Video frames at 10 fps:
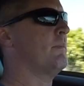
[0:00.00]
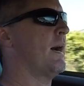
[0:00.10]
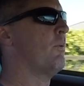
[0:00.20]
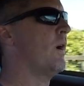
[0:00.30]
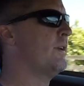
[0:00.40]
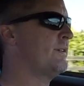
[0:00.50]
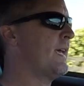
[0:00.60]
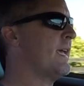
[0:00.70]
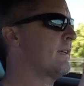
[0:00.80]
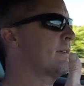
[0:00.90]
I wanted to
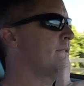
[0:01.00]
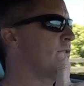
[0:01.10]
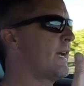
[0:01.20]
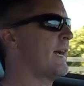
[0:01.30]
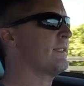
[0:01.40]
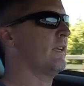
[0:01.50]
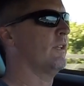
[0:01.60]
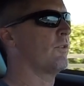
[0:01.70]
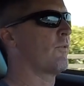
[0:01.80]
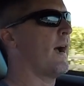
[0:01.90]
take you guys on a
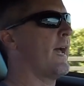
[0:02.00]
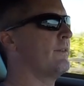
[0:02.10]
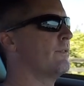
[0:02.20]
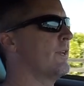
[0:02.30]
little ride and